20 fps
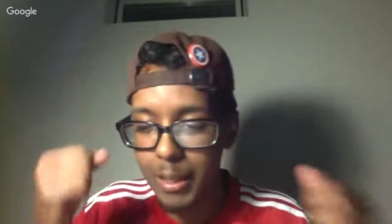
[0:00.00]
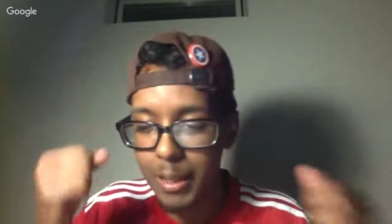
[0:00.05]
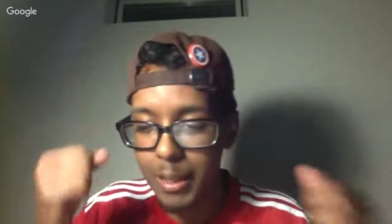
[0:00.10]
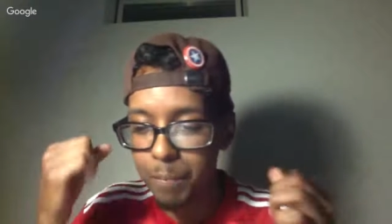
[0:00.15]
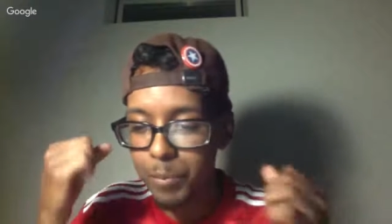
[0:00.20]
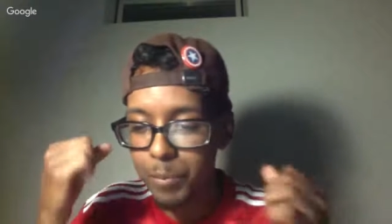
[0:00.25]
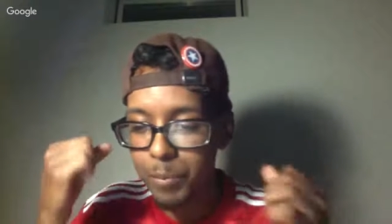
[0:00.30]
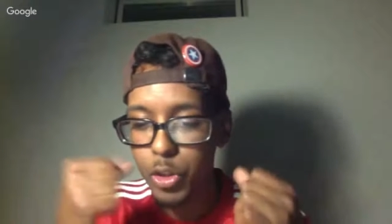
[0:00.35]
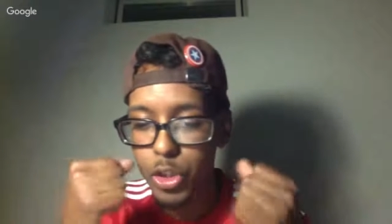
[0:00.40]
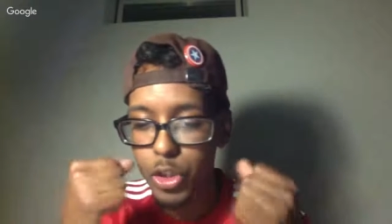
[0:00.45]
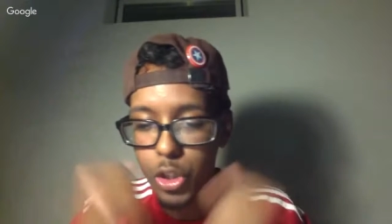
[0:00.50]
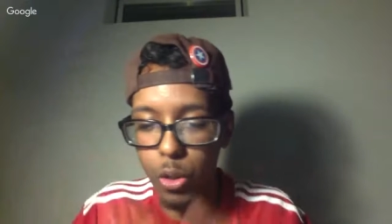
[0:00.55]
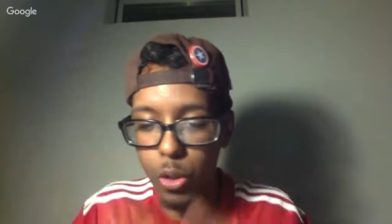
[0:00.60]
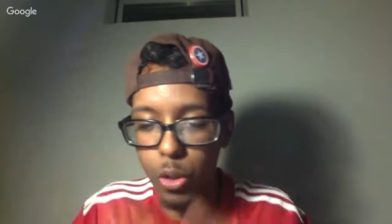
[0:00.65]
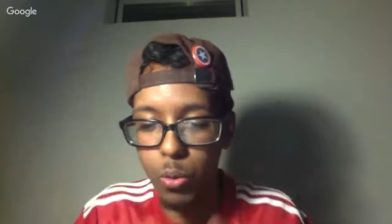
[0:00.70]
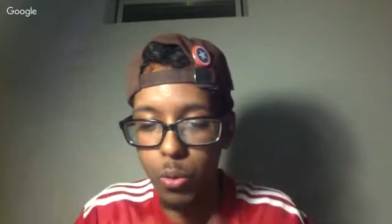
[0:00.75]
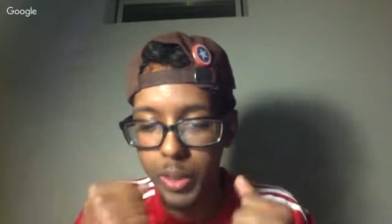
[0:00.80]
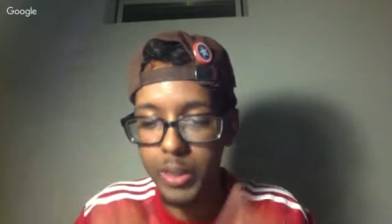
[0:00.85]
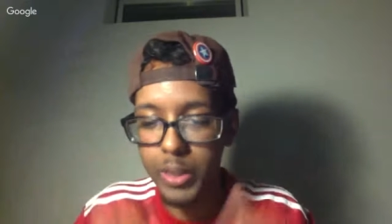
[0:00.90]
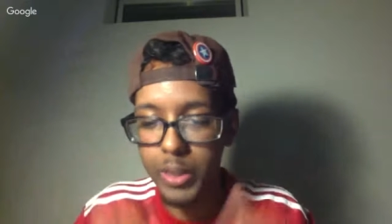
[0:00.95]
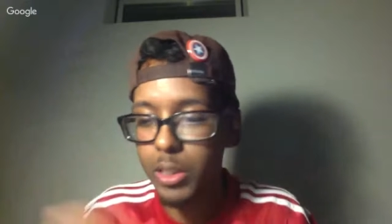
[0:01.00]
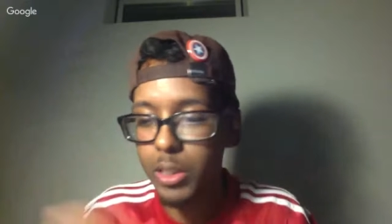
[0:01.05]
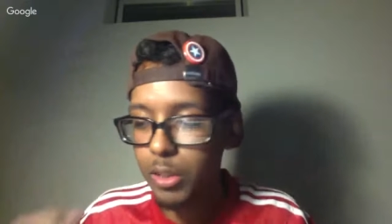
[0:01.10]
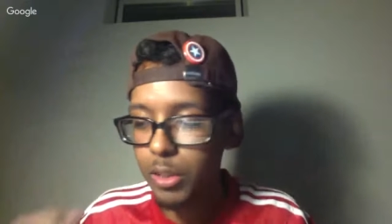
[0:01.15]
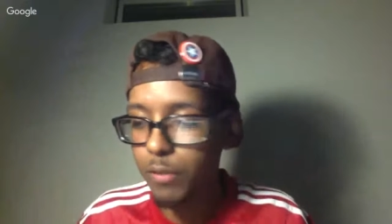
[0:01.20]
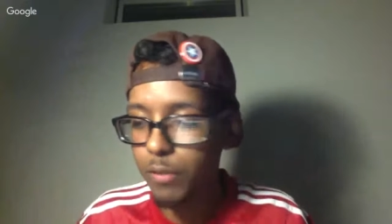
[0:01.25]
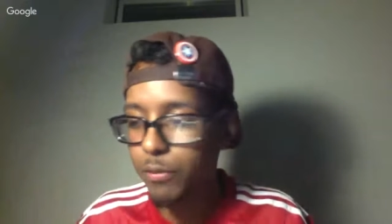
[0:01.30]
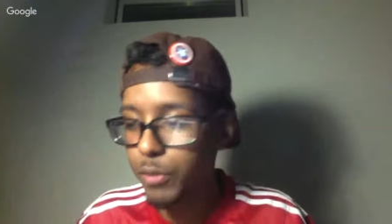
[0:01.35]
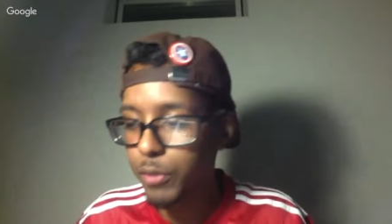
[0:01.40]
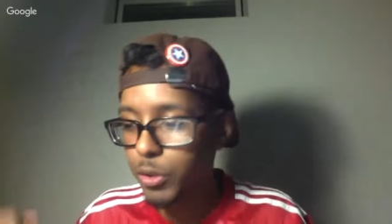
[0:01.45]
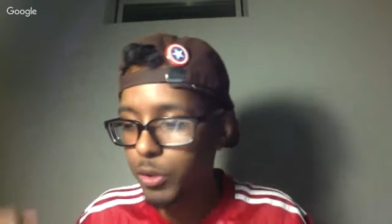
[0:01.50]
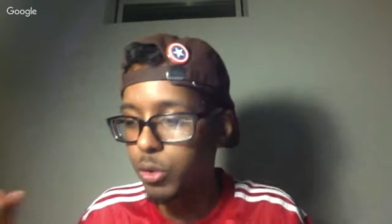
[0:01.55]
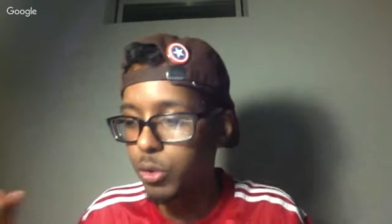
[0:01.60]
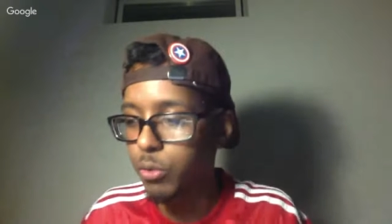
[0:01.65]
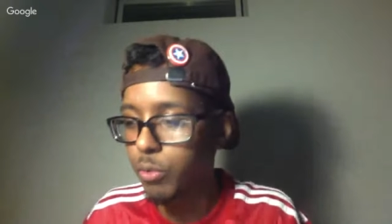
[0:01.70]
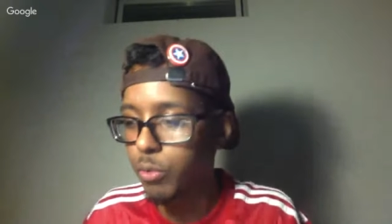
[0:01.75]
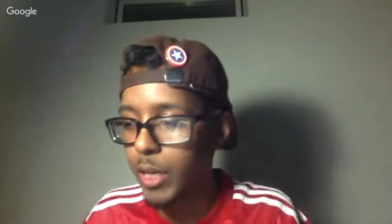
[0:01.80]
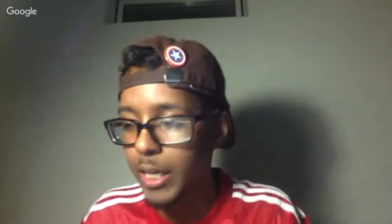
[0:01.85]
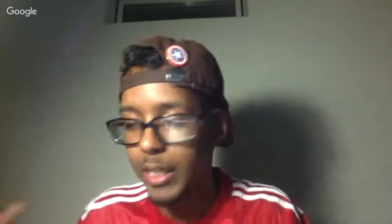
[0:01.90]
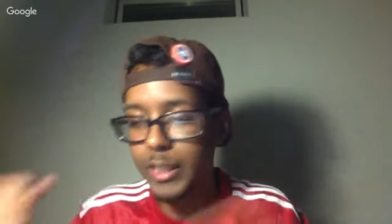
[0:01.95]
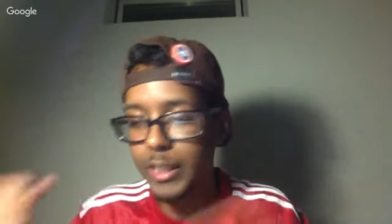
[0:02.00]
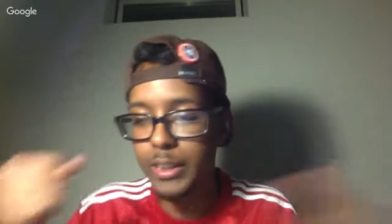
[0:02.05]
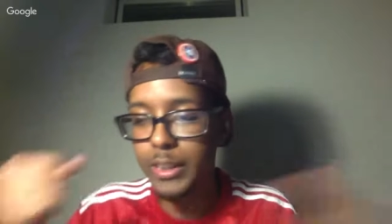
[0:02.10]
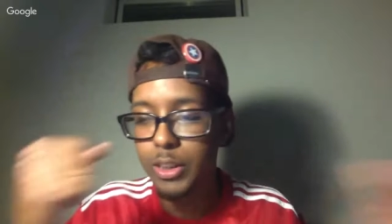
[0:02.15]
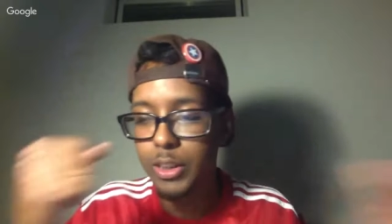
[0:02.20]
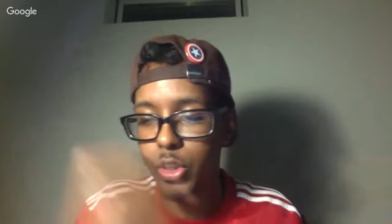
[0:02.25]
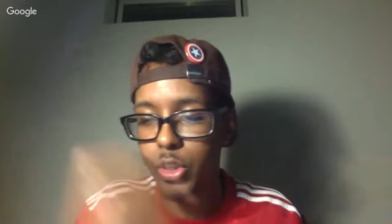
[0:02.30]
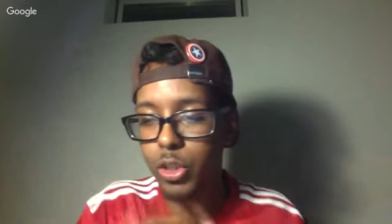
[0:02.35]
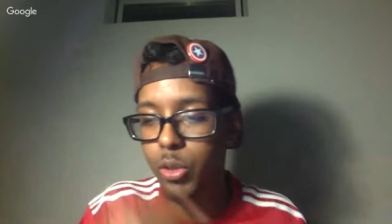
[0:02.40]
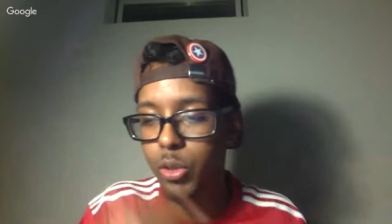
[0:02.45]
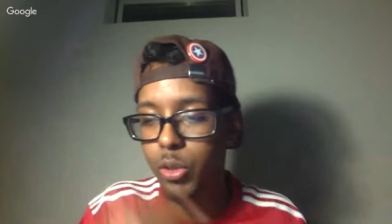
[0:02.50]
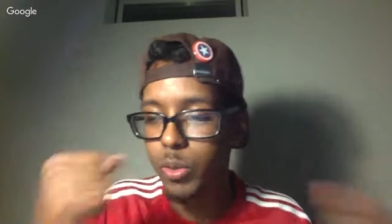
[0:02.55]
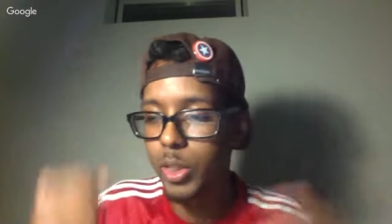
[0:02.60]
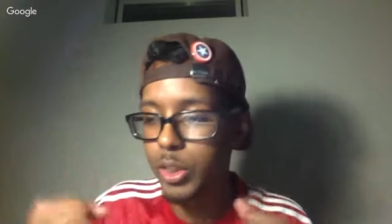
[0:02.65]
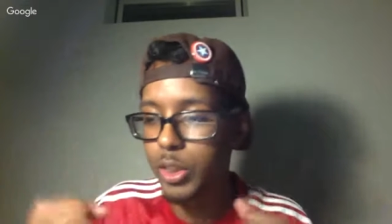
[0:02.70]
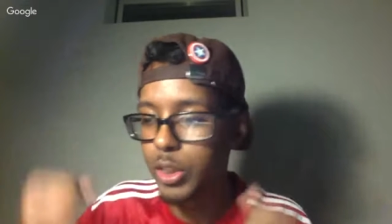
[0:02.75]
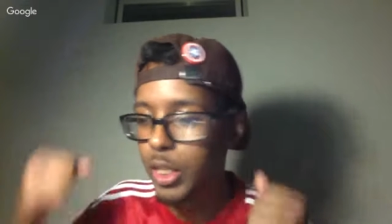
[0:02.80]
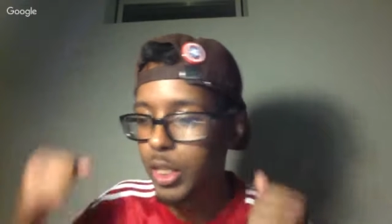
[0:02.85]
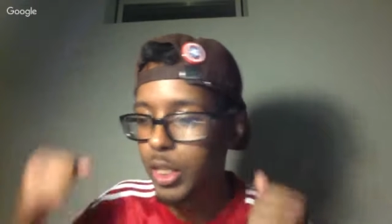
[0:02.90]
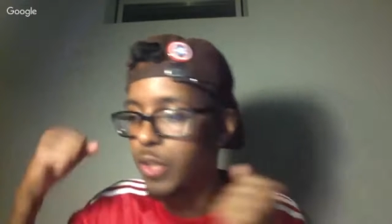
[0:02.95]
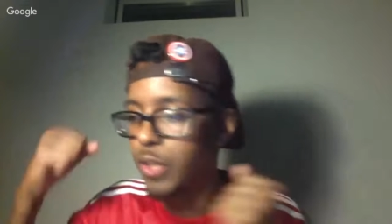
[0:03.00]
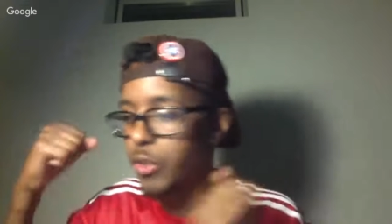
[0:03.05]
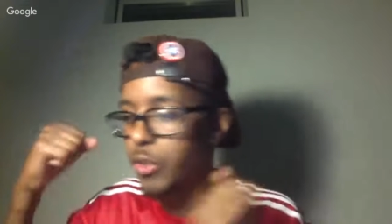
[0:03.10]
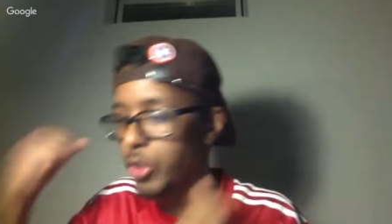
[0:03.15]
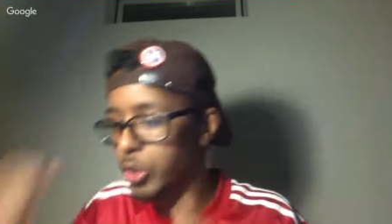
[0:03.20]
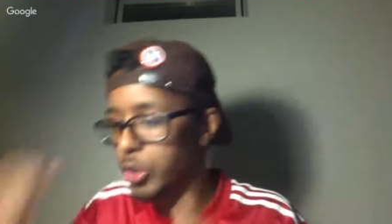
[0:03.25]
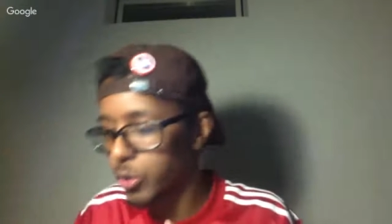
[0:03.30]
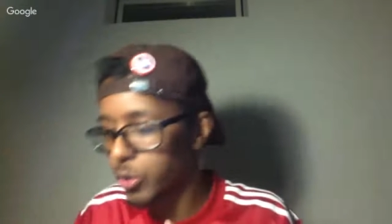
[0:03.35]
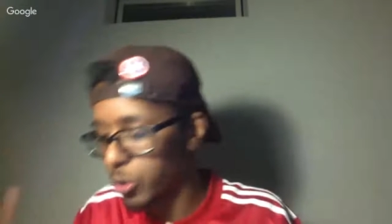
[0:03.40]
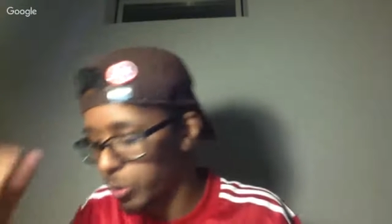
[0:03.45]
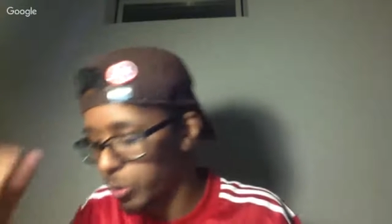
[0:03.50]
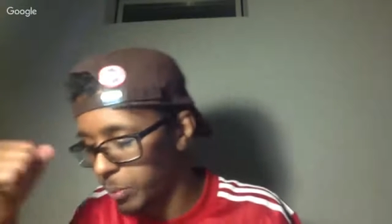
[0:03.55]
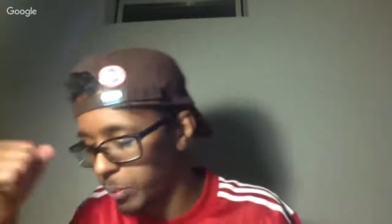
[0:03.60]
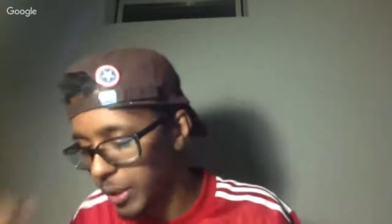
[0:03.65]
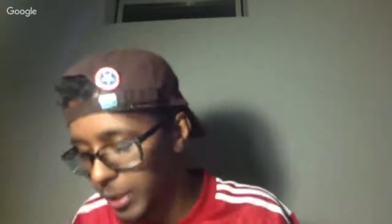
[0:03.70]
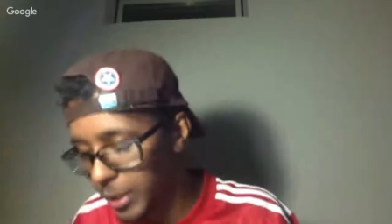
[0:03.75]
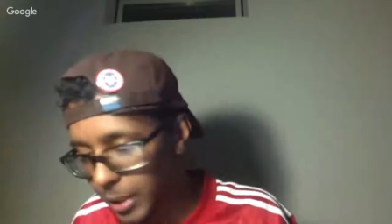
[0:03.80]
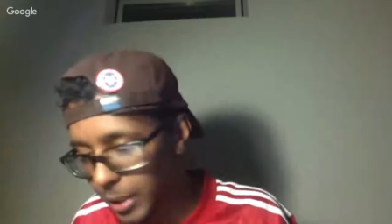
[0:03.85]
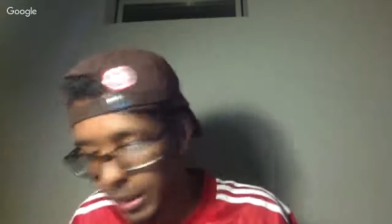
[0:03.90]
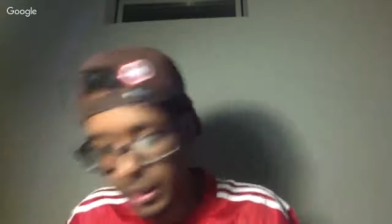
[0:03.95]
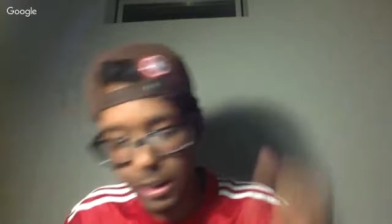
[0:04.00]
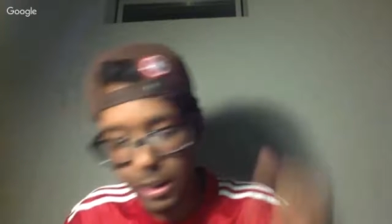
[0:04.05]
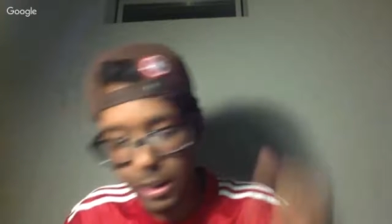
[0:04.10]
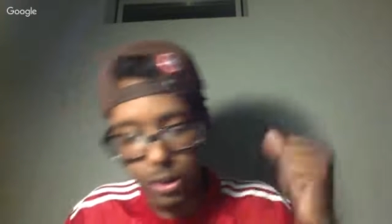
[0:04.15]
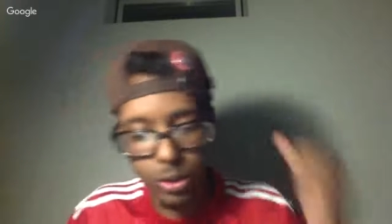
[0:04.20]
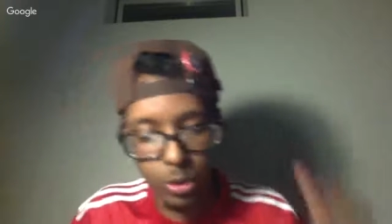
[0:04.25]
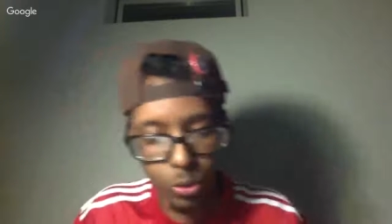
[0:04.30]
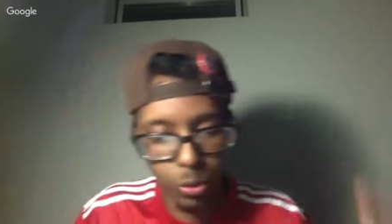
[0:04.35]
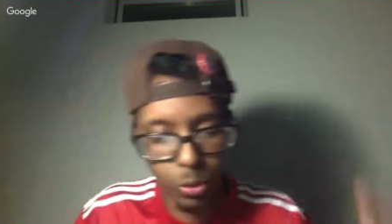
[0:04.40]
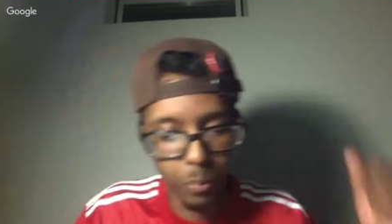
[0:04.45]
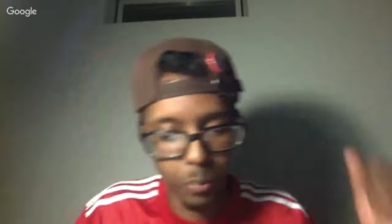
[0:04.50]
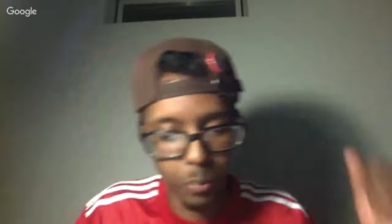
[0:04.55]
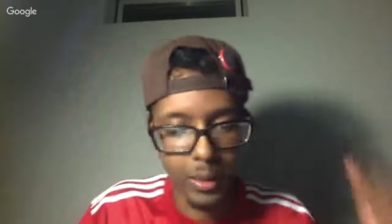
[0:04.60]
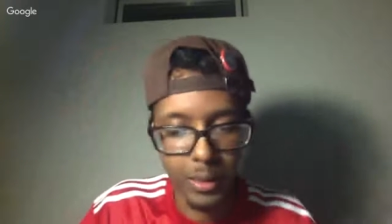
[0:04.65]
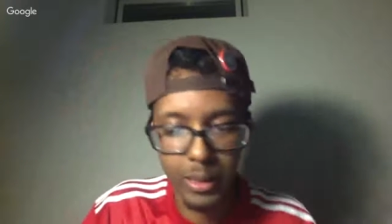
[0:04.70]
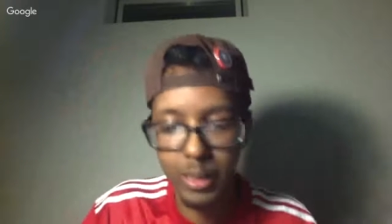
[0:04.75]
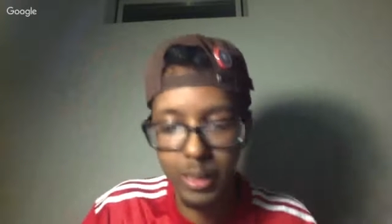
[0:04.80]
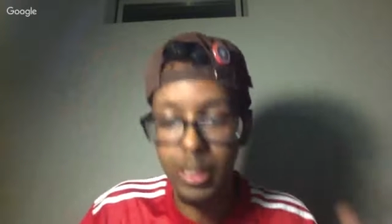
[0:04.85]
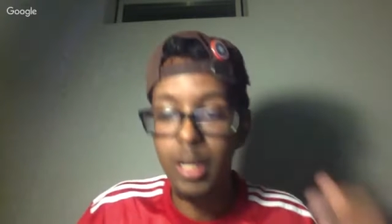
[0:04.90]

They're showing us the different terrains. They're showing us this group does this, this group does this.